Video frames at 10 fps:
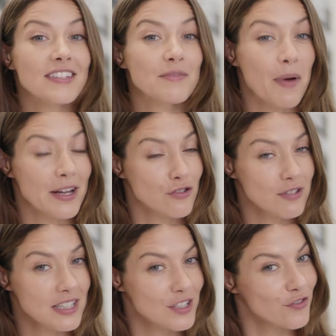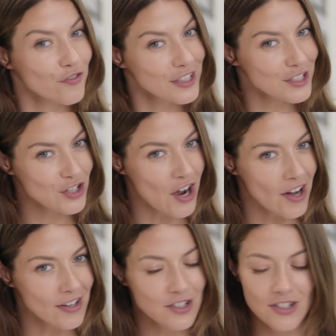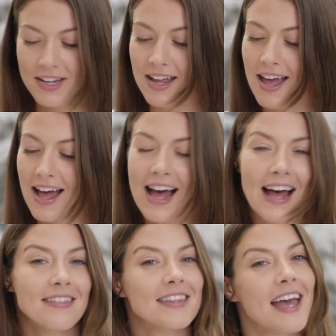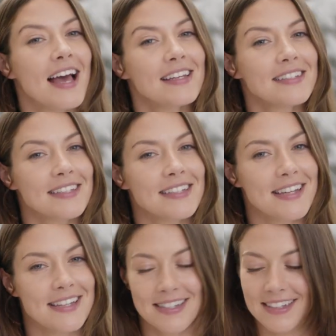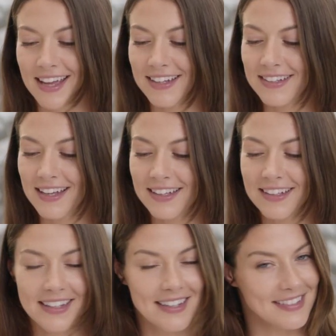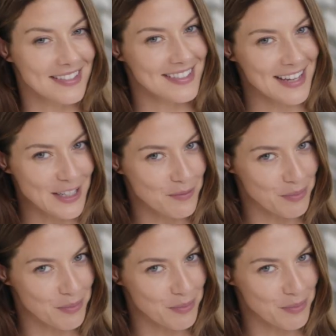its battery is fully charged and the LED indicator is a steady